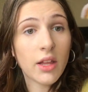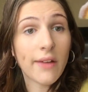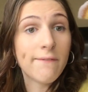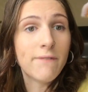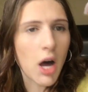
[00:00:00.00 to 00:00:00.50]

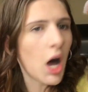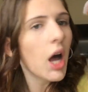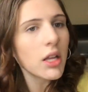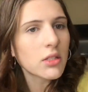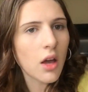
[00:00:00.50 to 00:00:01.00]
like
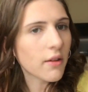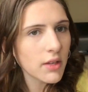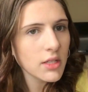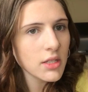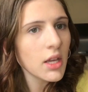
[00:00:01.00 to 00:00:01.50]
vase,
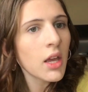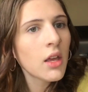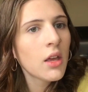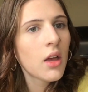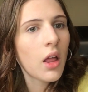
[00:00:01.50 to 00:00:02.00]
obviously,
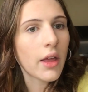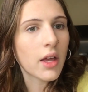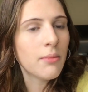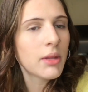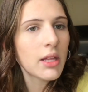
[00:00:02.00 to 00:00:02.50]
like
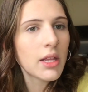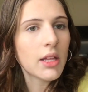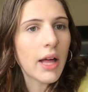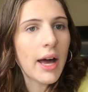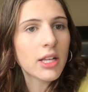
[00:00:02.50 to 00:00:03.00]
completely
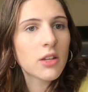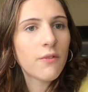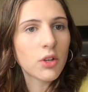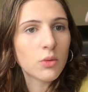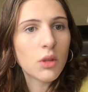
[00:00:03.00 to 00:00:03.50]
glass
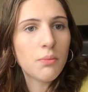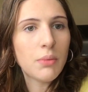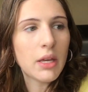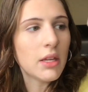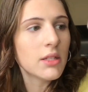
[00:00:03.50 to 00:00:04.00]
filled with
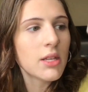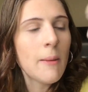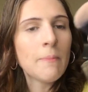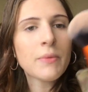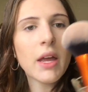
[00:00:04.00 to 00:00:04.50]
beads,
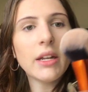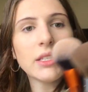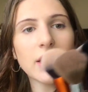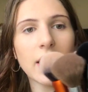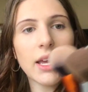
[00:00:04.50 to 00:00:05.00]
and
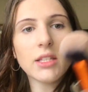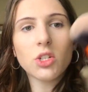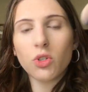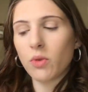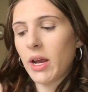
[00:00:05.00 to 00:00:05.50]
it's like, it's
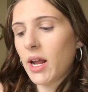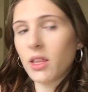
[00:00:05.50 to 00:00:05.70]
great.